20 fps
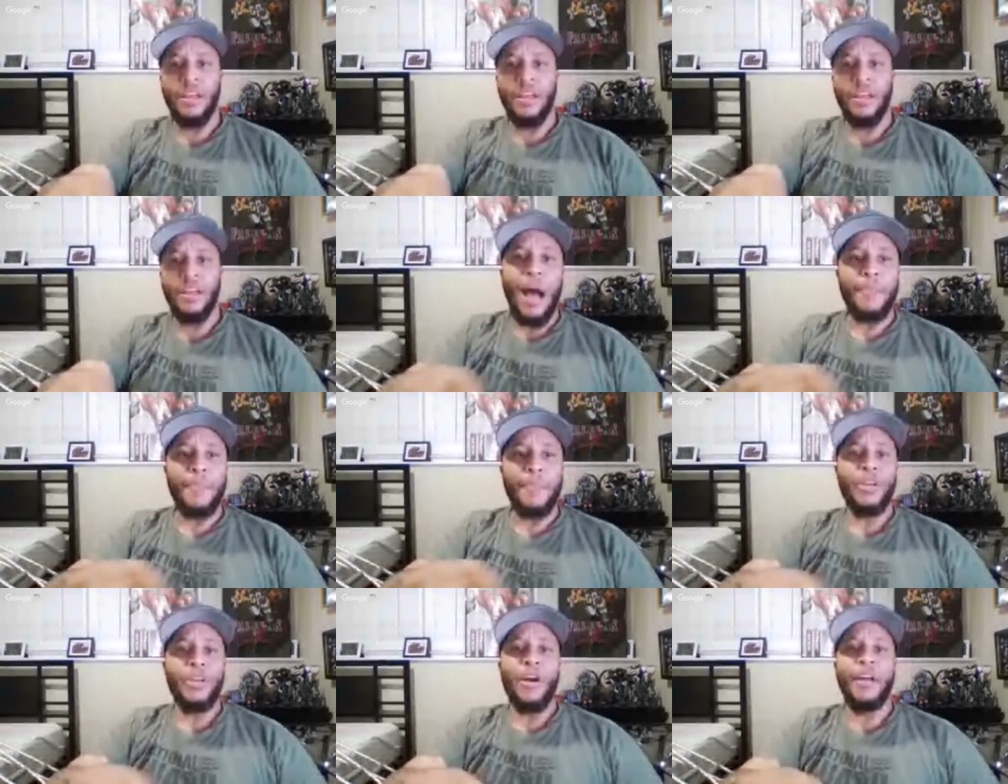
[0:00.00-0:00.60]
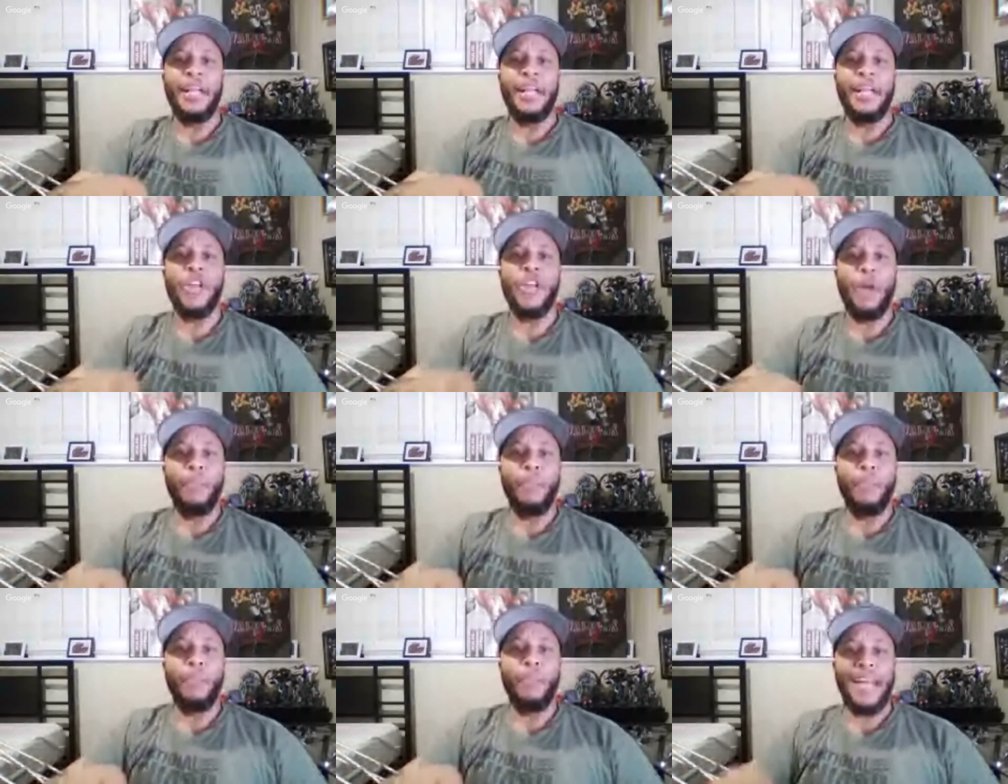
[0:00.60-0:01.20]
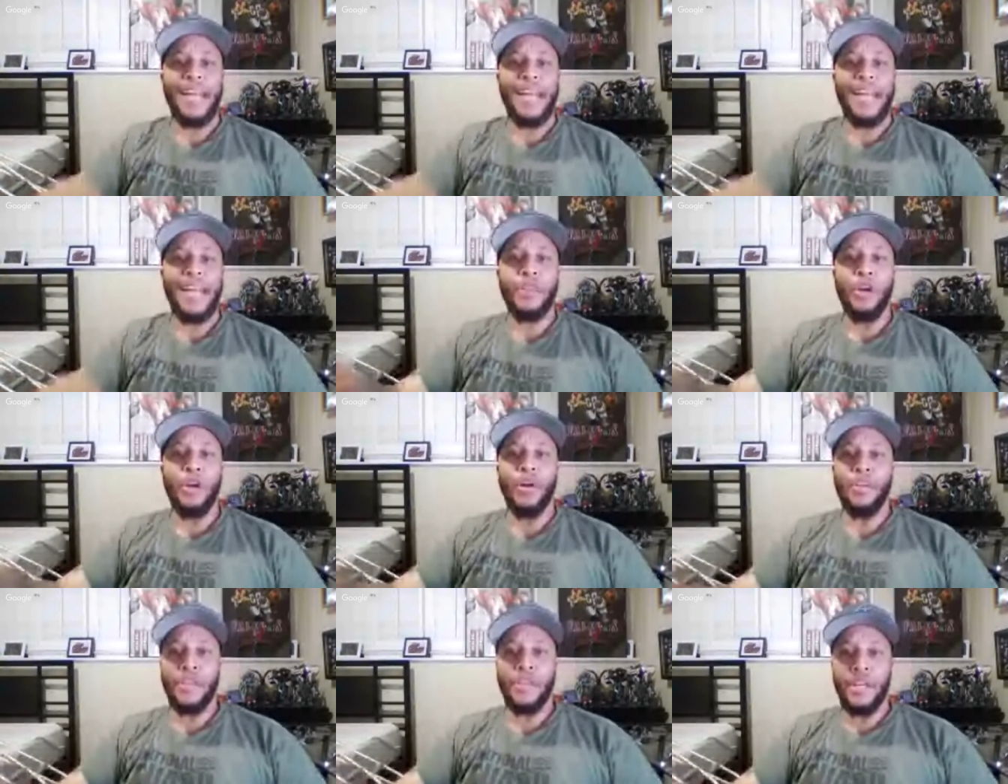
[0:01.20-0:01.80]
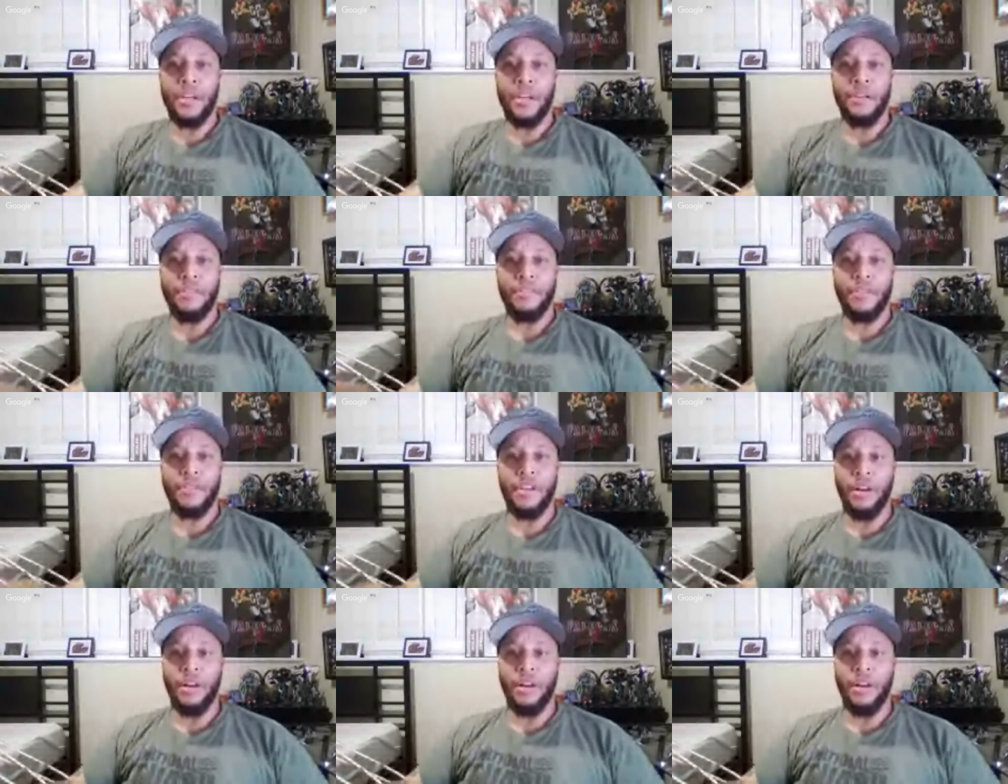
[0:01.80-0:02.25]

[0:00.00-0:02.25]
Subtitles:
I'm sorry, they started breaking down the third year. You